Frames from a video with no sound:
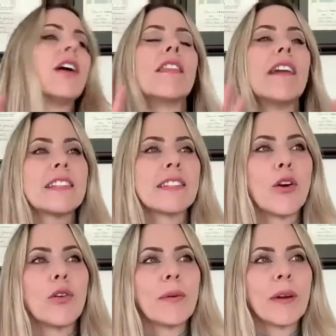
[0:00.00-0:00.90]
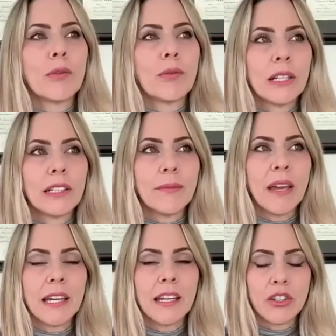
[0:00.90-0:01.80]
And that's the only way to really
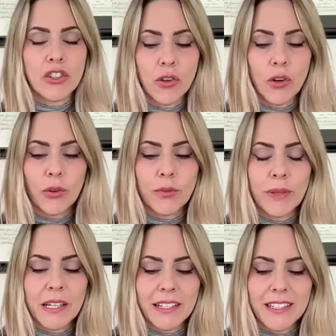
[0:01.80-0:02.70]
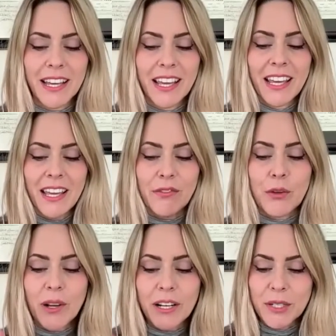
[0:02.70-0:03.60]
make it controlled, because if you
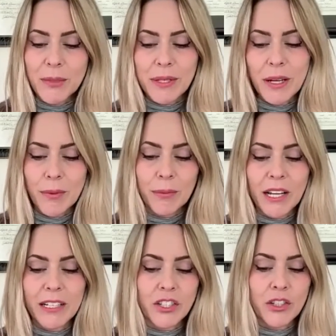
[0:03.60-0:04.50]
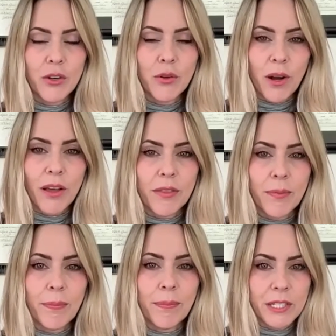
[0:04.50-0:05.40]
want it to be double-blinded, you don't want
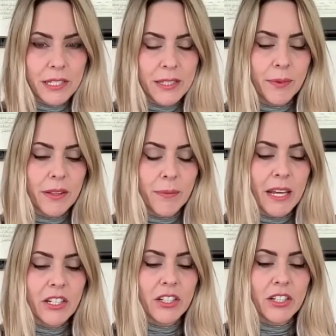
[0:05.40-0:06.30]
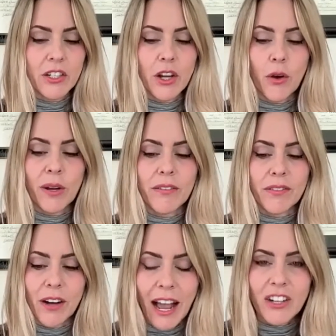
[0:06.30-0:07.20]
the participant, the patient, to know if
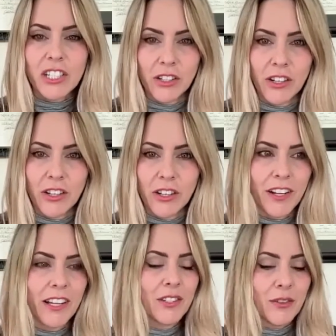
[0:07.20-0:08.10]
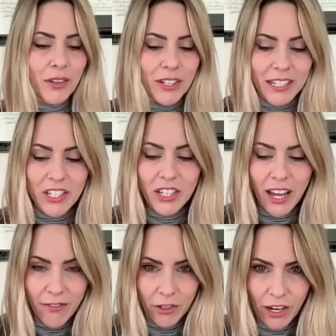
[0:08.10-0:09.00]
they're actually grounded or not. So they each
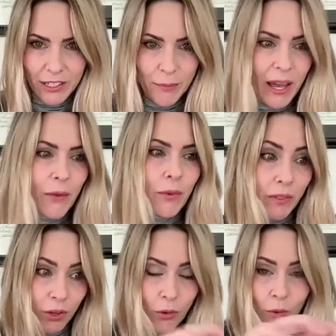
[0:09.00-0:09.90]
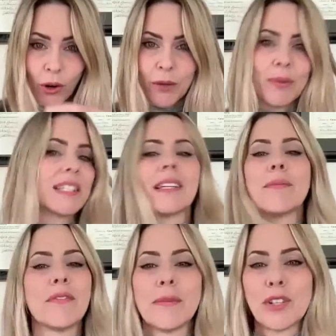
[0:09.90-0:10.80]
have a grounding pad with a cord, but some
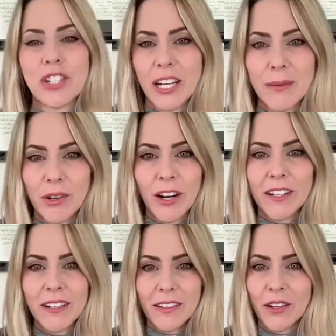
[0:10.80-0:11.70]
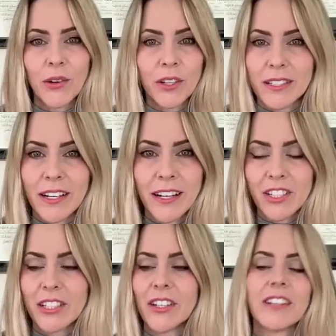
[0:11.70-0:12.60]
of them are sham grounded and the cord is not
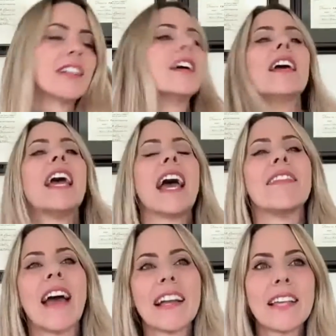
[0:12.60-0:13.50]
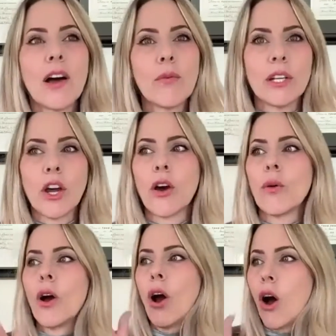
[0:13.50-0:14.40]
actually grounded. And that's how we
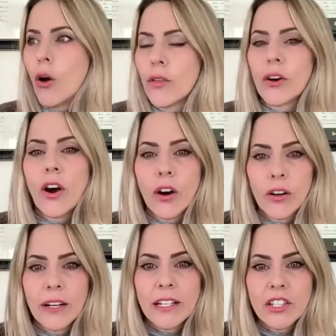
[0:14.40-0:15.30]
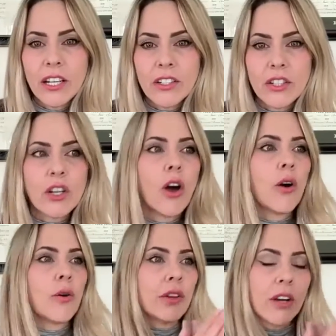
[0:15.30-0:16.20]
know, oh, their heart rate changes.
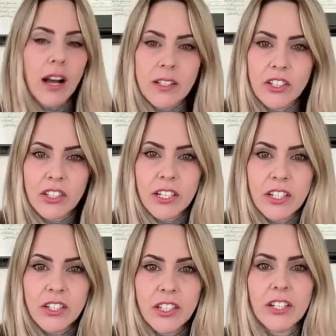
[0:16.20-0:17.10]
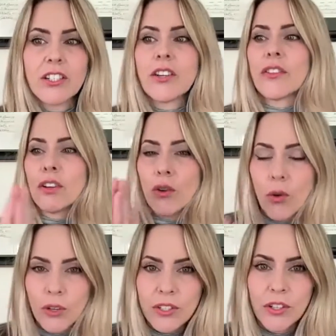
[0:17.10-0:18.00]
Oh, their oxygenation changes. Their
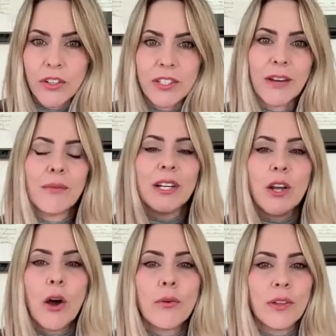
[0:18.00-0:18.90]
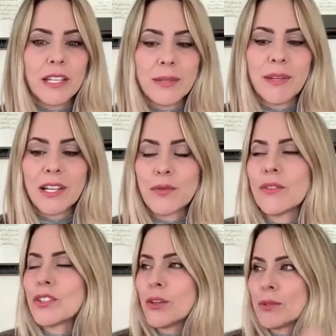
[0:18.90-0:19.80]
cortisol goes down. We know this because
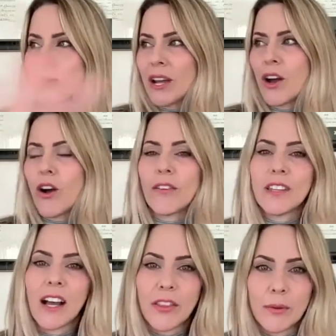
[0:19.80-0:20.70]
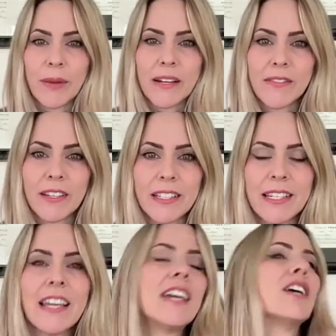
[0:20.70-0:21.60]
we've stripped away all of the other benefits.
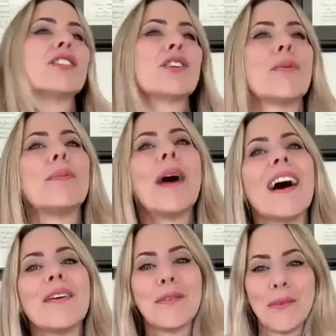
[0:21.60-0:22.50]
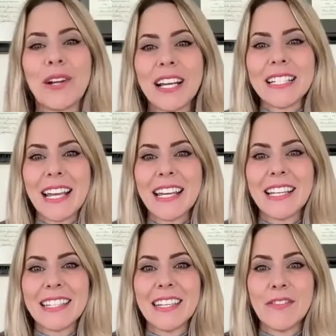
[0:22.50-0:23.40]
So, but would I say
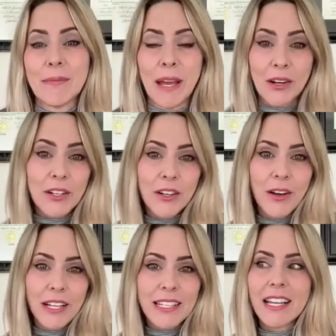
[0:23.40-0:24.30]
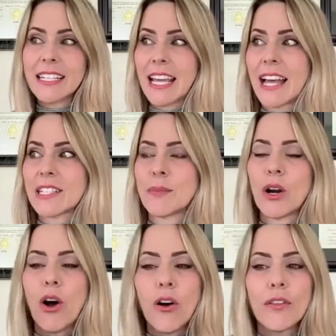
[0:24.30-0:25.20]
it's even better to go outside? Yes. But
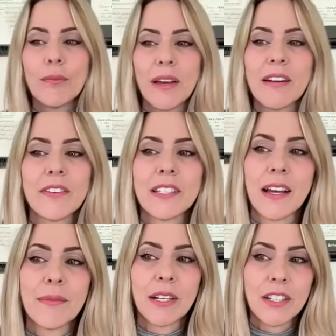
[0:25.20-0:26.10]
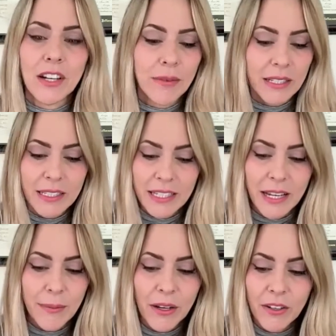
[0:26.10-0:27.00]
all the benefits I'm going to talk about today
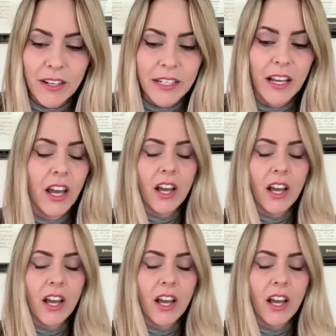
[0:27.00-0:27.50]
about grounding